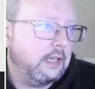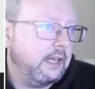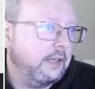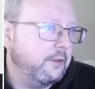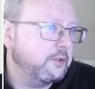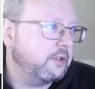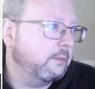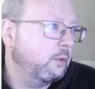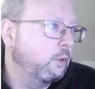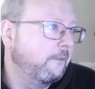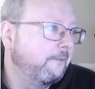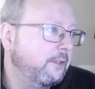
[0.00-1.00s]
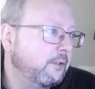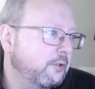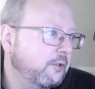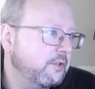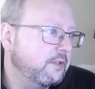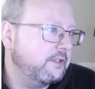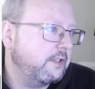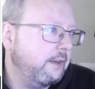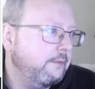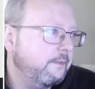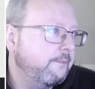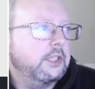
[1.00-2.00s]
there's some cool filters and
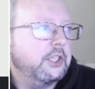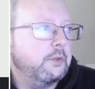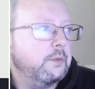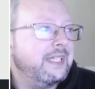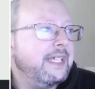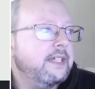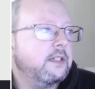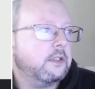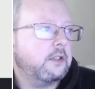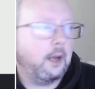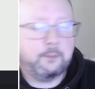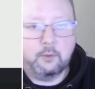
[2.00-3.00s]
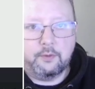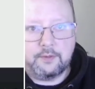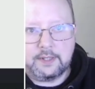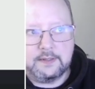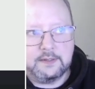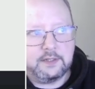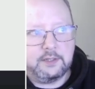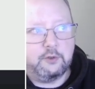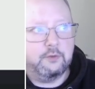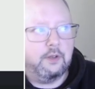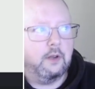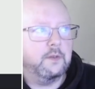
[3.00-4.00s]
stuff. You need a couple things in
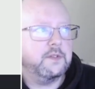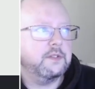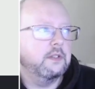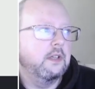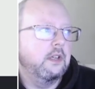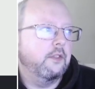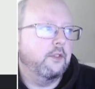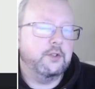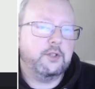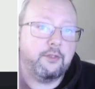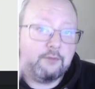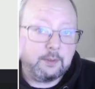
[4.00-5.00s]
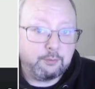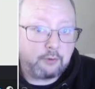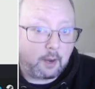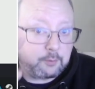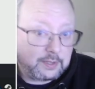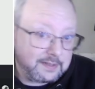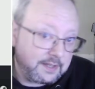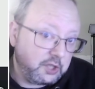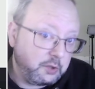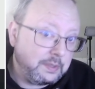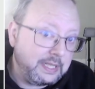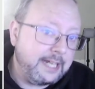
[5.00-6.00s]
your notes. There's 3 properties that
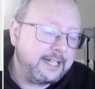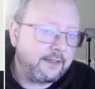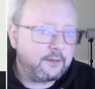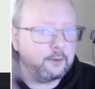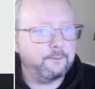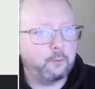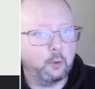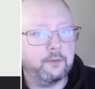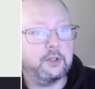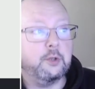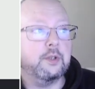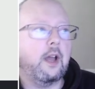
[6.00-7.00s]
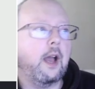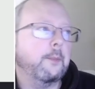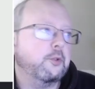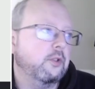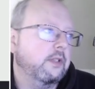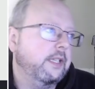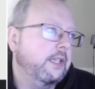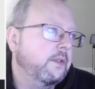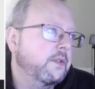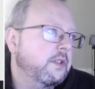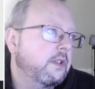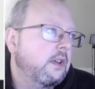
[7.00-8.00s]
you need, and then a 4th that you can optionally
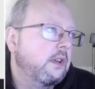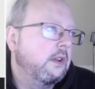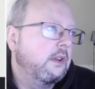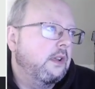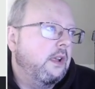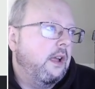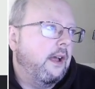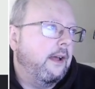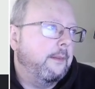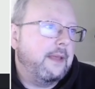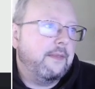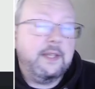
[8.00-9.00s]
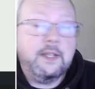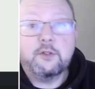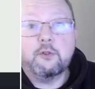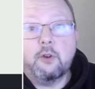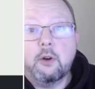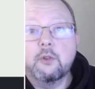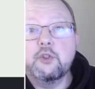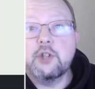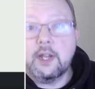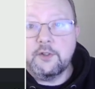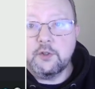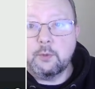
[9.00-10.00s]
use. And these are all
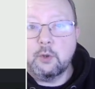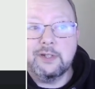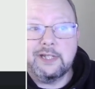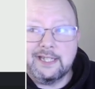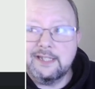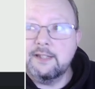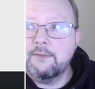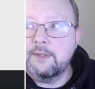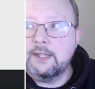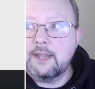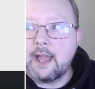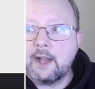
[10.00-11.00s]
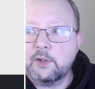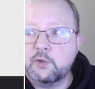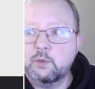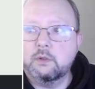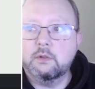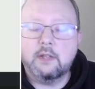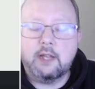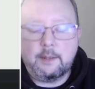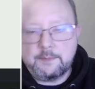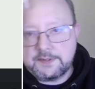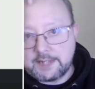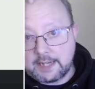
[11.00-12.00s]
changeable in the actual
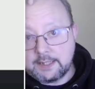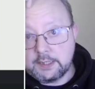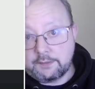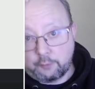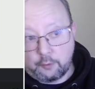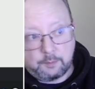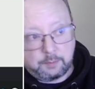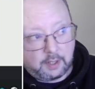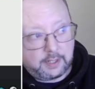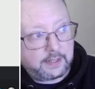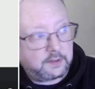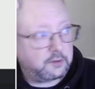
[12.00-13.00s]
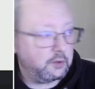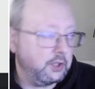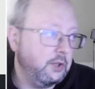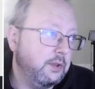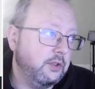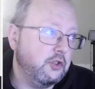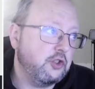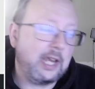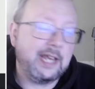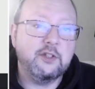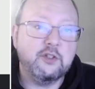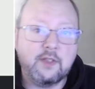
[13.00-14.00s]
settings for the plugin, so you can
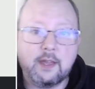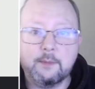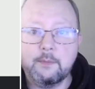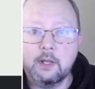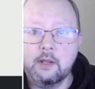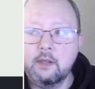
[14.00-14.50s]
change them